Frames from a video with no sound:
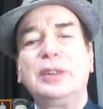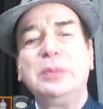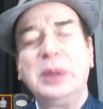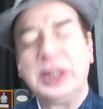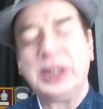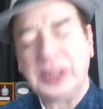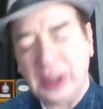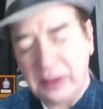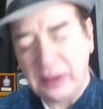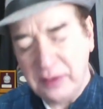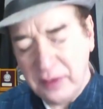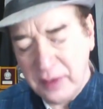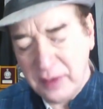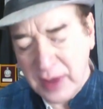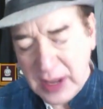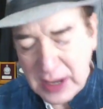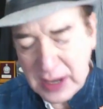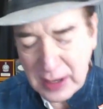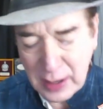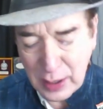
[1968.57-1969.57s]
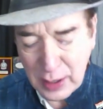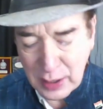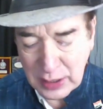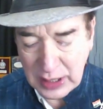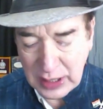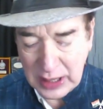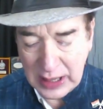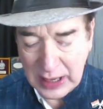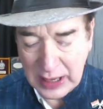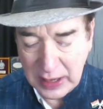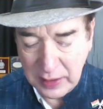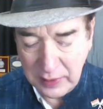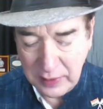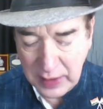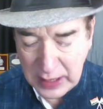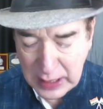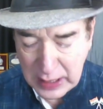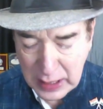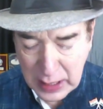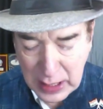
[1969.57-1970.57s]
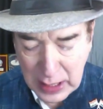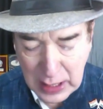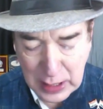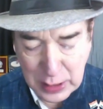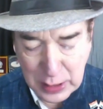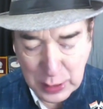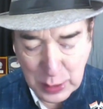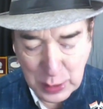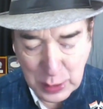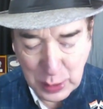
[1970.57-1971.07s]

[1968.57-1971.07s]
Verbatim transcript: but somewhere along the line, we need to